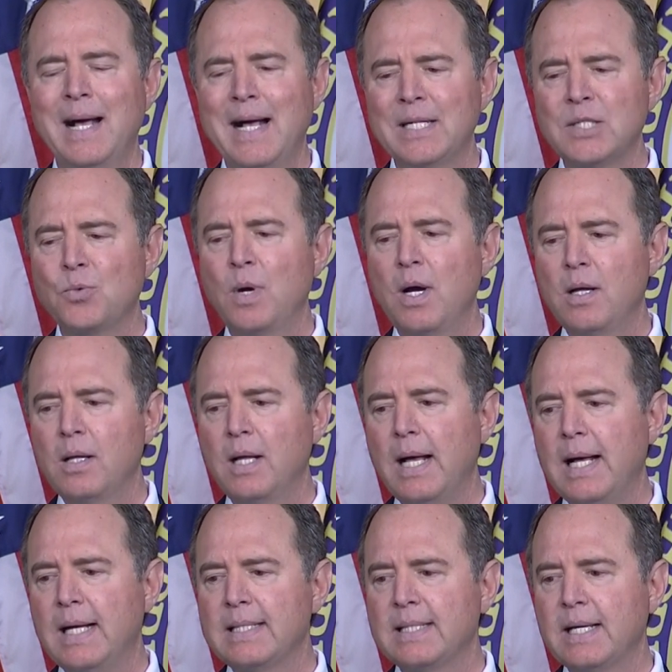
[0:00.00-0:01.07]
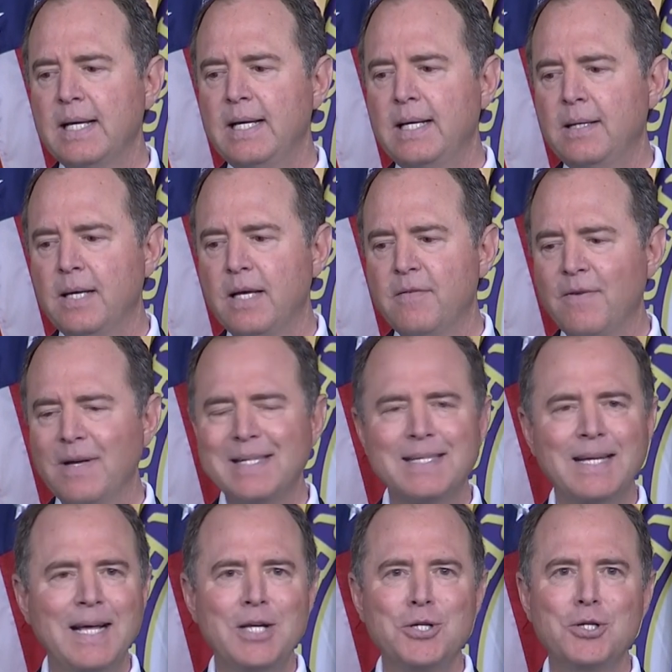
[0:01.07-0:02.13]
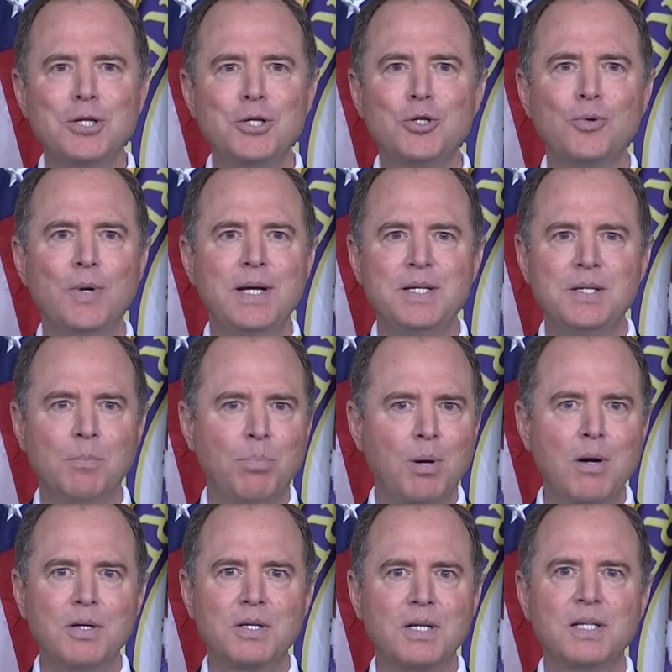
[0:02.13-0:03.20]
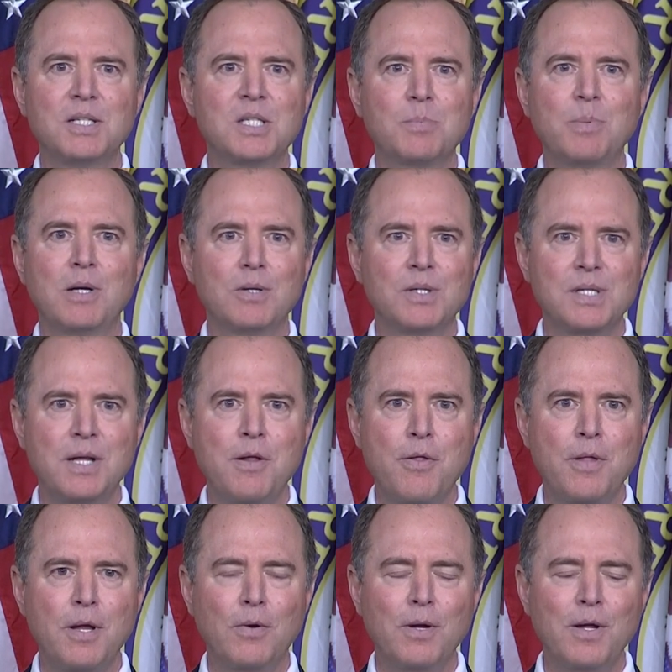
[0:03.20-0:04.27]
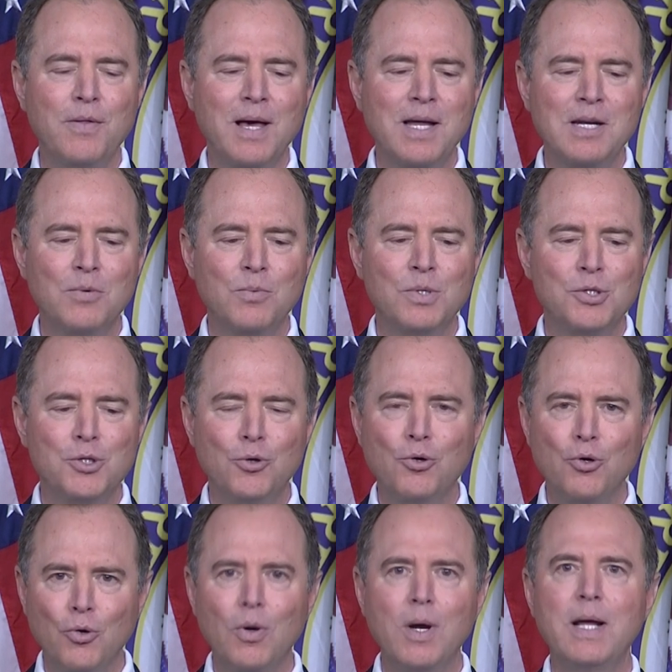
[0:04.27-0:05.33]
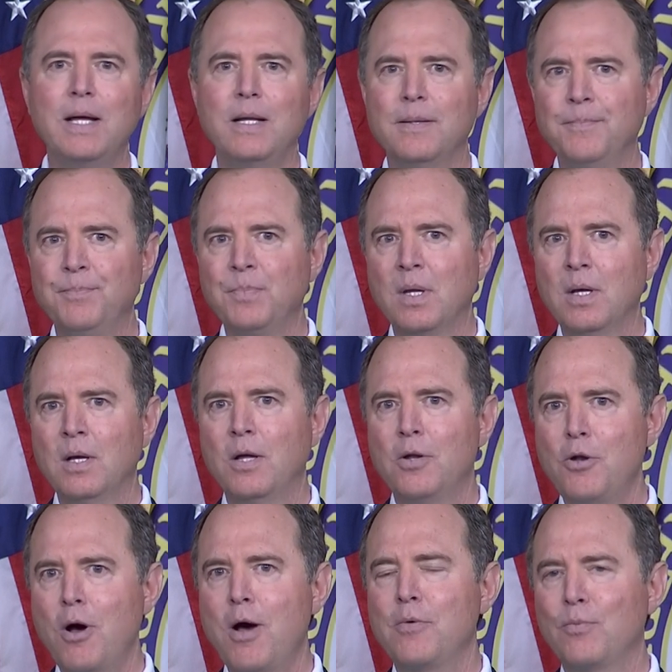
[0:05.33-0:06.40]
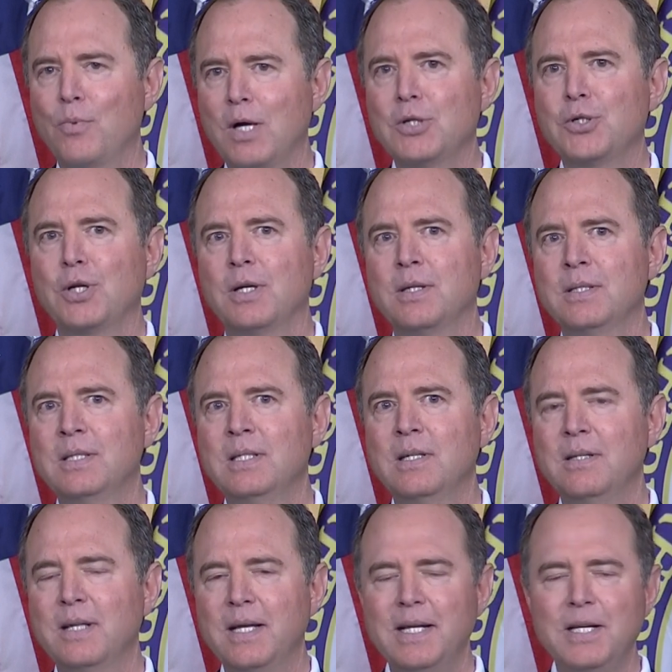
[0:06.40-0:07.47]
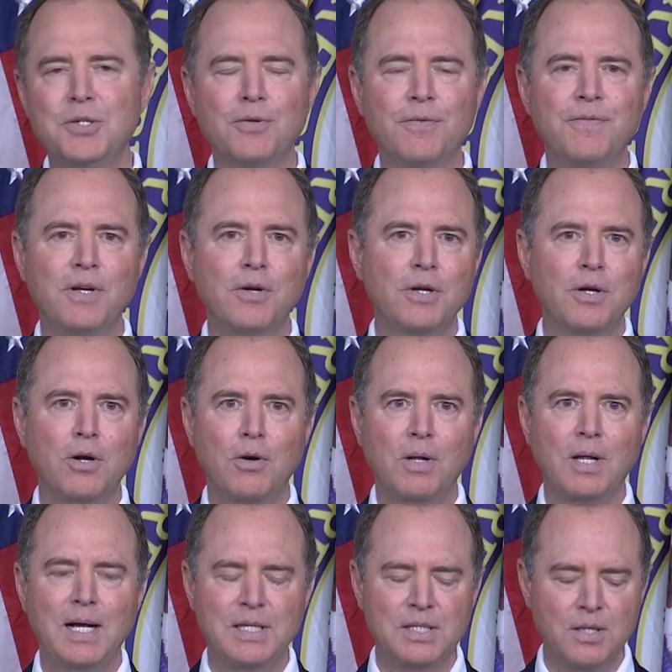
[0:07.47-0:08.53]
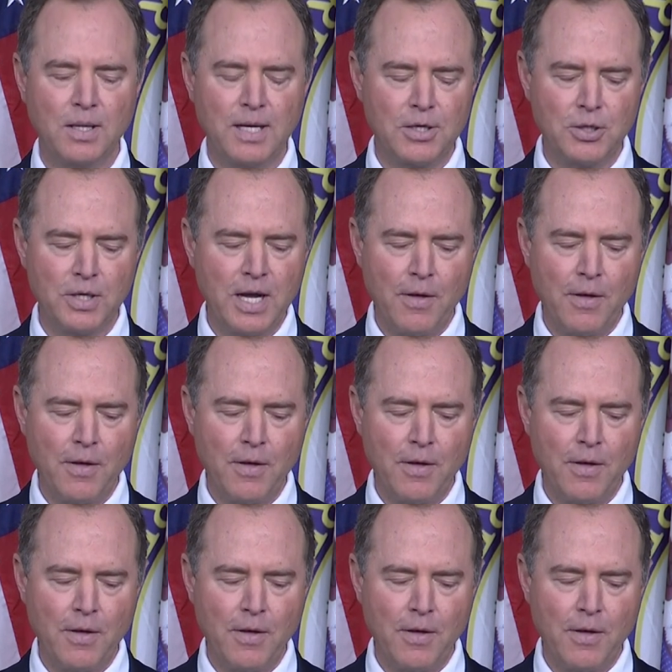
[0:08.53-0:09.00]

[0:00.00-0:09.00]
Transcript: as well as an investigation into a debunked conspiracy theory that it was Ukraine, not Russia, that interfered in our last election.